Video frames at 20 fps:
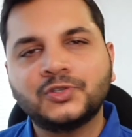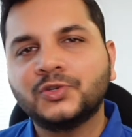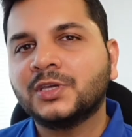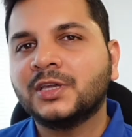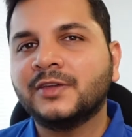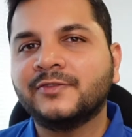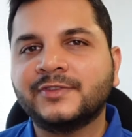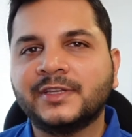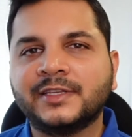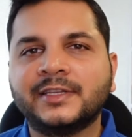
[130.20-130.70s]

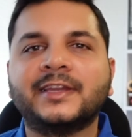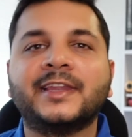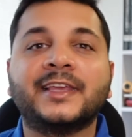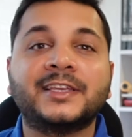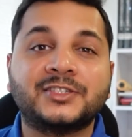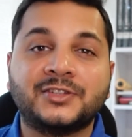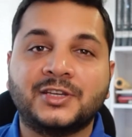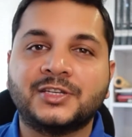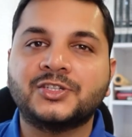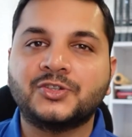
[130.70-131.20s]
gives it an
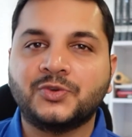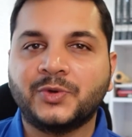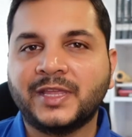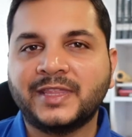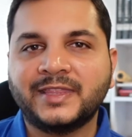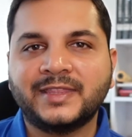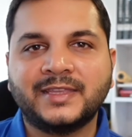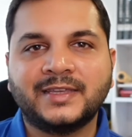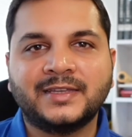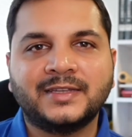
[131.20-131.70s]
extra
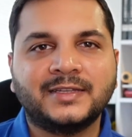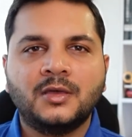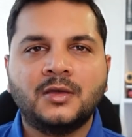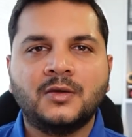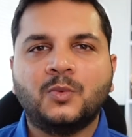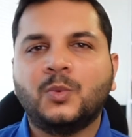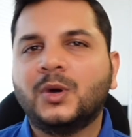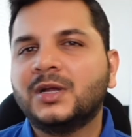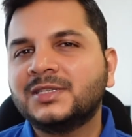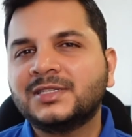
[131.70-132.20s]
strength.
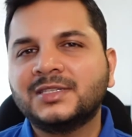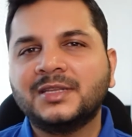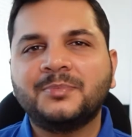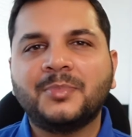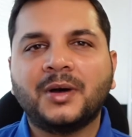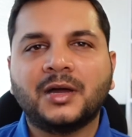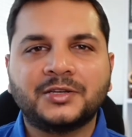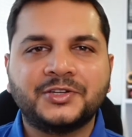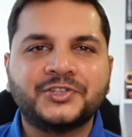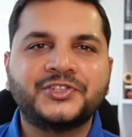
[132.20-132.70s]
Once the
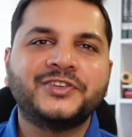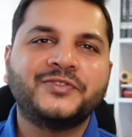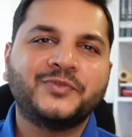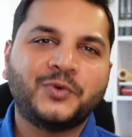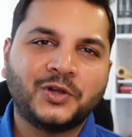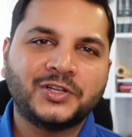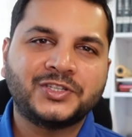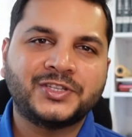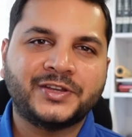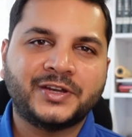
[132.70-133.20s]
partition
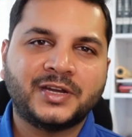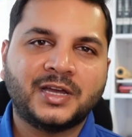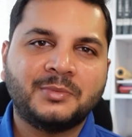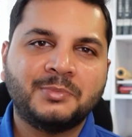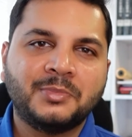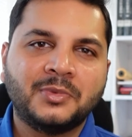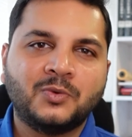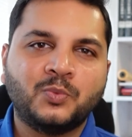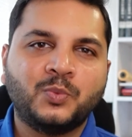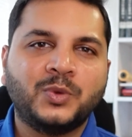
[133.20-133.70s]
walls are up,
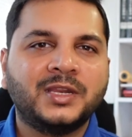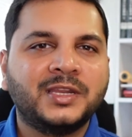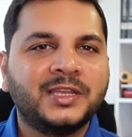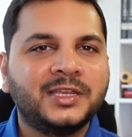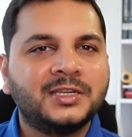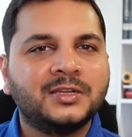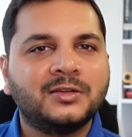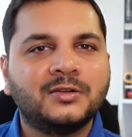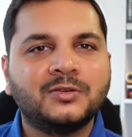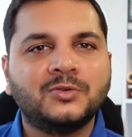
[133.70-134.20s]
we need
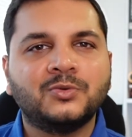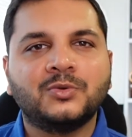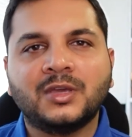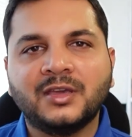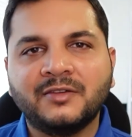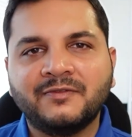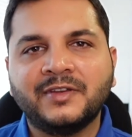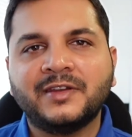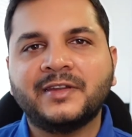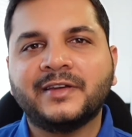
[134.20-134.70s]
to
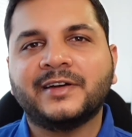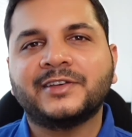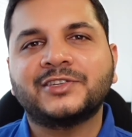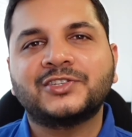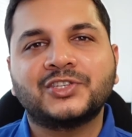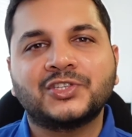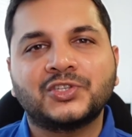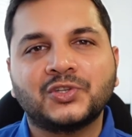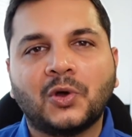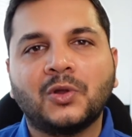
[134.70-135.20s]
give it a
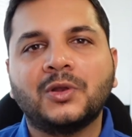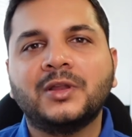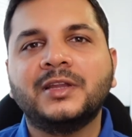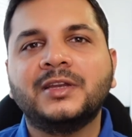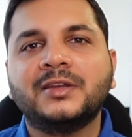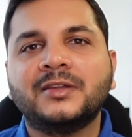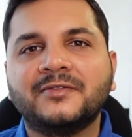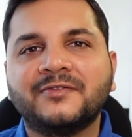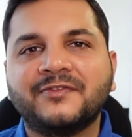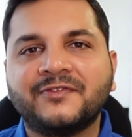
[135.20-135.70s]

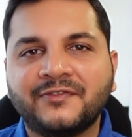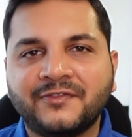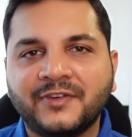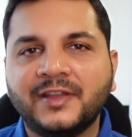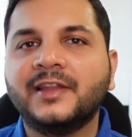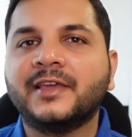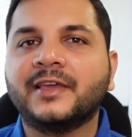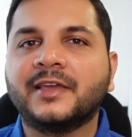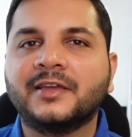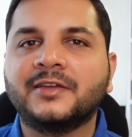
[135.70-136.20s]
solid
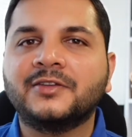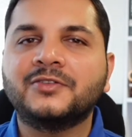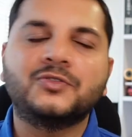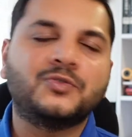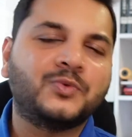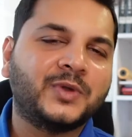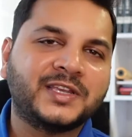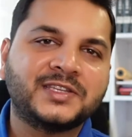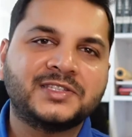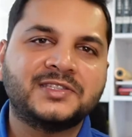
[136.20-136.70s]
filling to
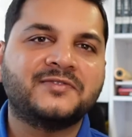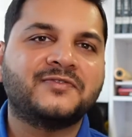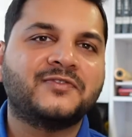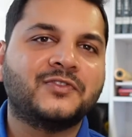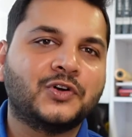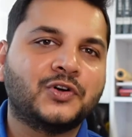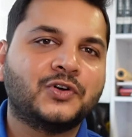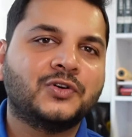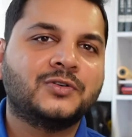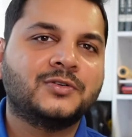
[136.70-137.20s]
raise the
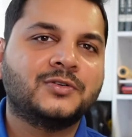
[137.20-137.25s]
floor.